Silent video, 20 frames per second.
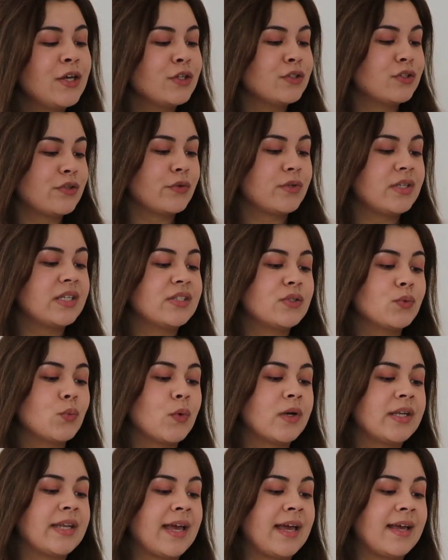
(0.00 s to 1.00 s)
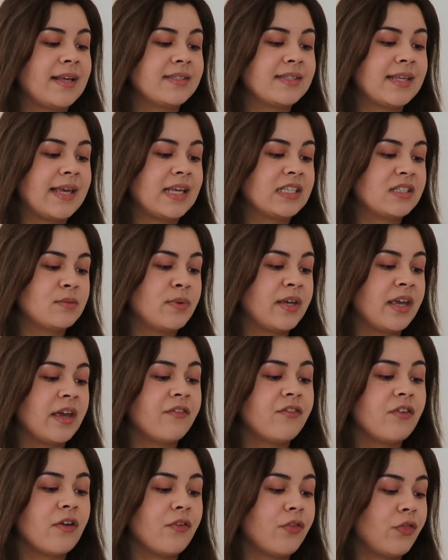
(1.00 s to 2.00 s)
So this one has
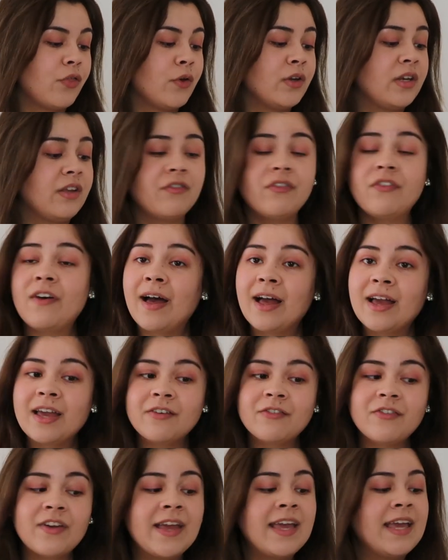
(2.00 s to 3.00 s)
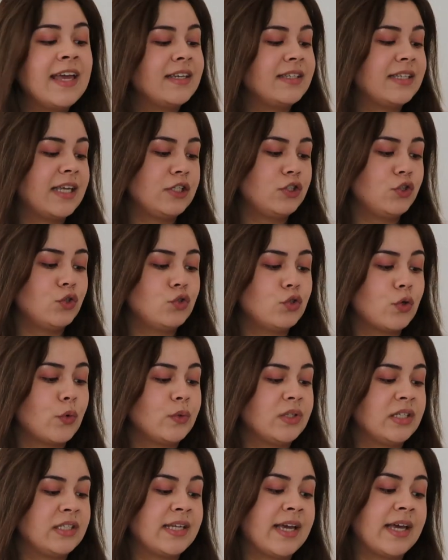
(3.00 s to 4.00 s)
SPF 35, then you
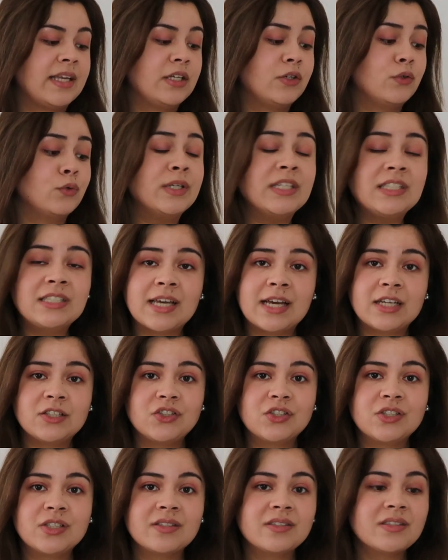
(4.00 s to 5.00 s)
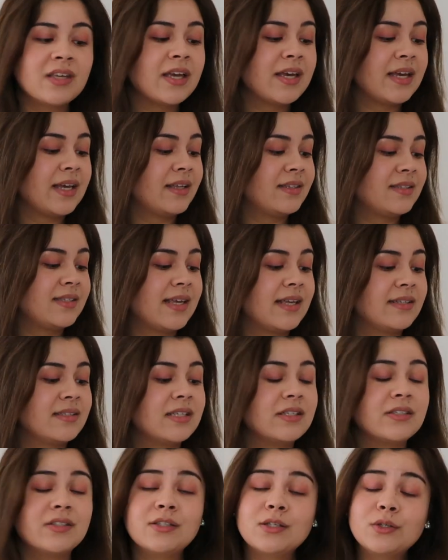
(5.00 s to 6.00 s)
don't need any retouches. It
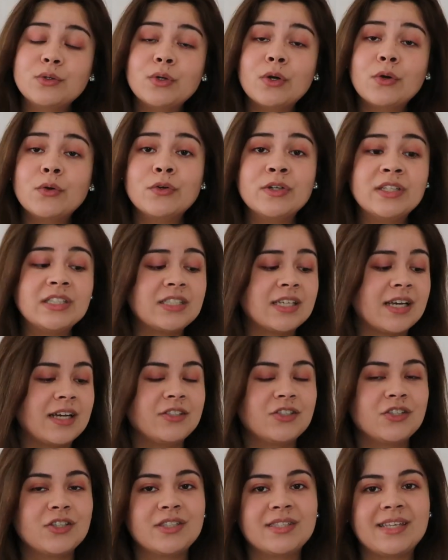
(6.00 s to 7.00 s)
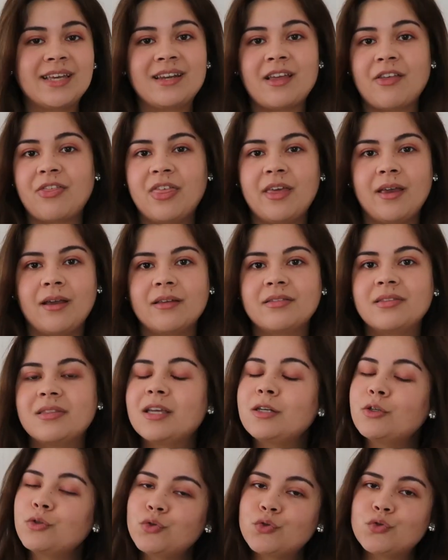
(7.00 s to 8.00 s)
says zero retouches, and I think
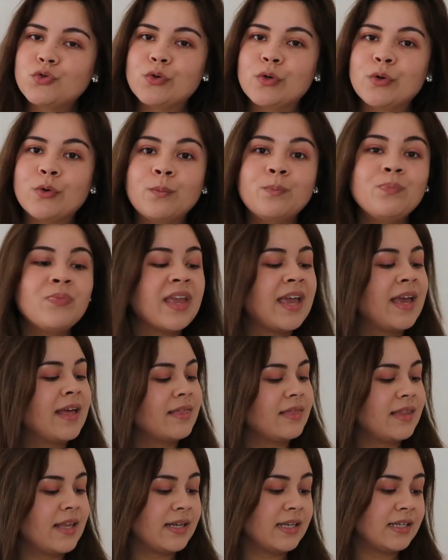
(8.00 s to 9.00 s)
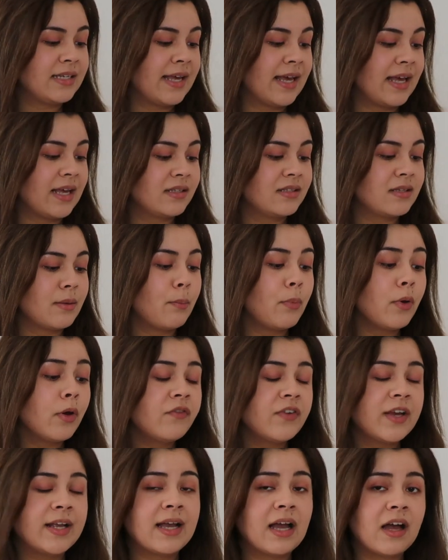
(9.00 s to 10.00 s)
that is true. Then it has
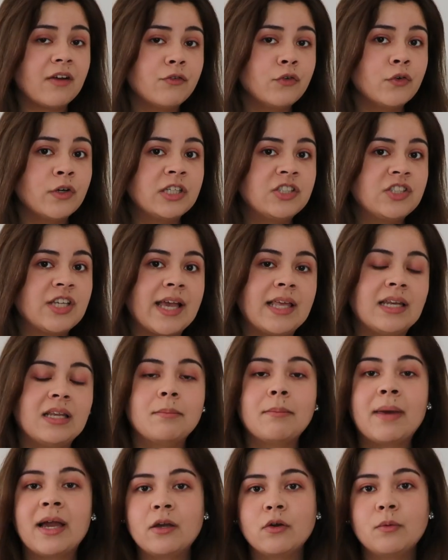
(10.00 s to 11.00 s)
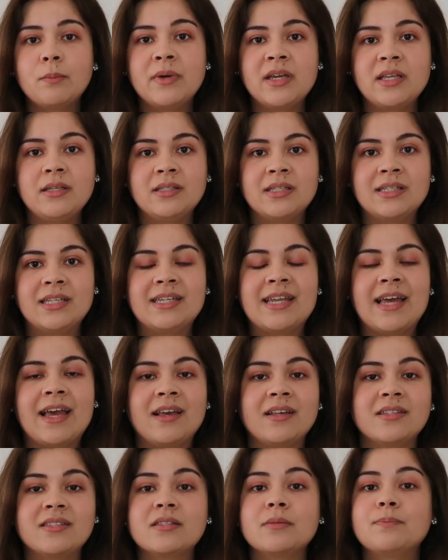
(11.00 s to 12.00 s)
perfect coverage, and in my opinion it
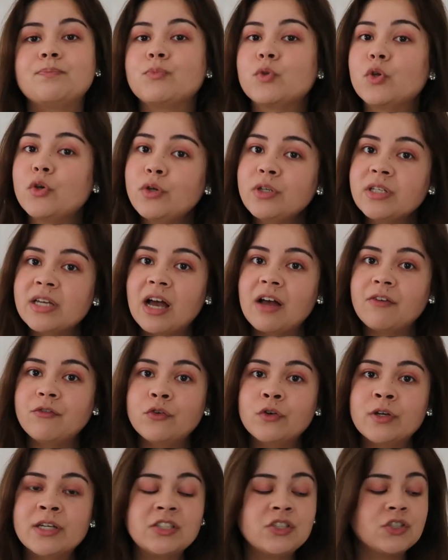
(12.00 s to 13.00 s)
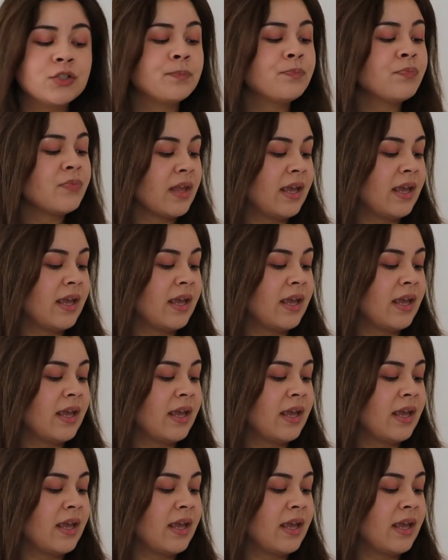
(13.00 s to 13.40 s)
has good coverage.